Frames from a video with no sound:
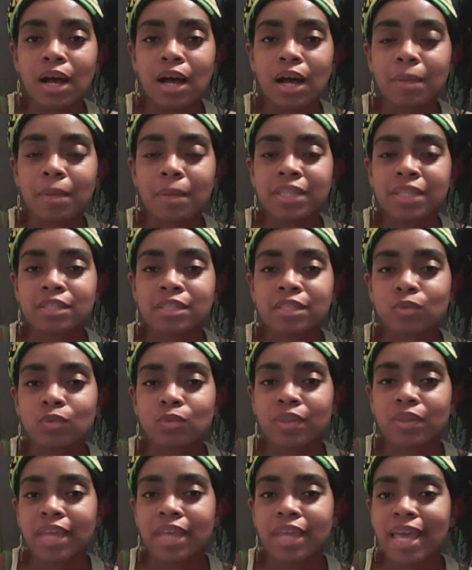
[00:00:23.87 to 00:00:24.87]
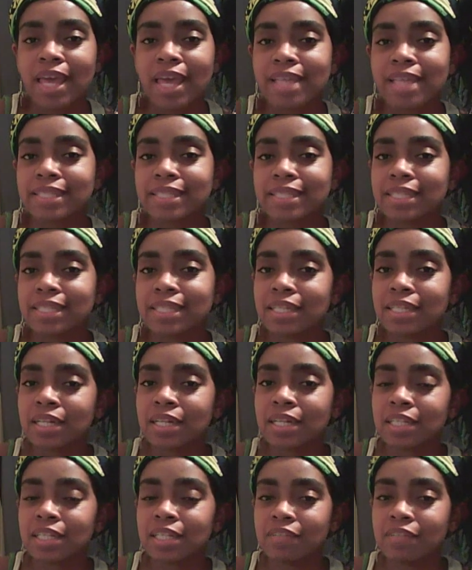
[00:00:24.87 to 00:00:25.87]
It's the one that has the
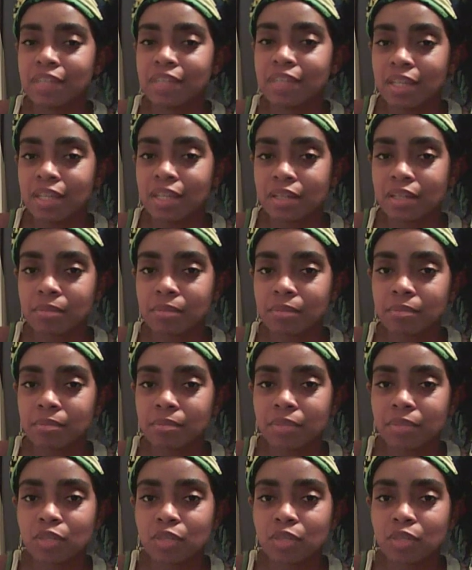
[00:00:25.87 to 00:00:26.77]
uneven hem.